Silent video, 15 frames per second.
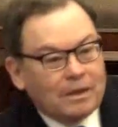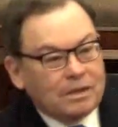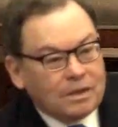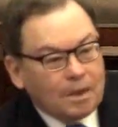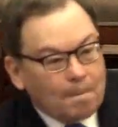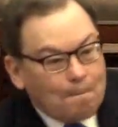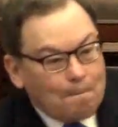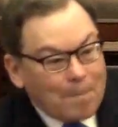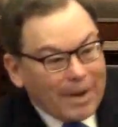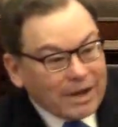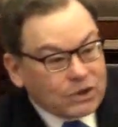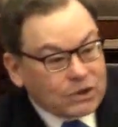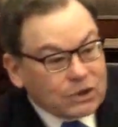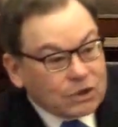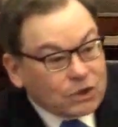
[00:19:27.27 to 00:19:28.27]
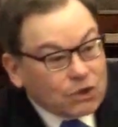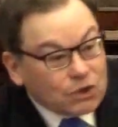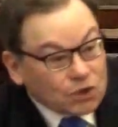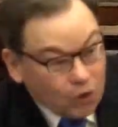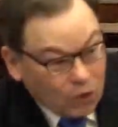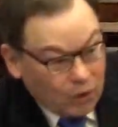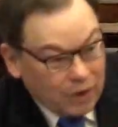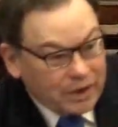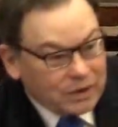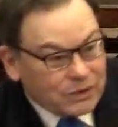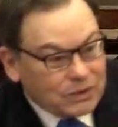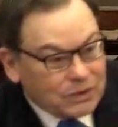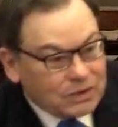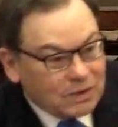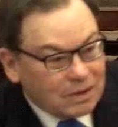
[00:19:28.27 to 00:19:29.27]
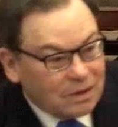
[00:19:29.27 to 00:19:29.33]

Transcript: The best stories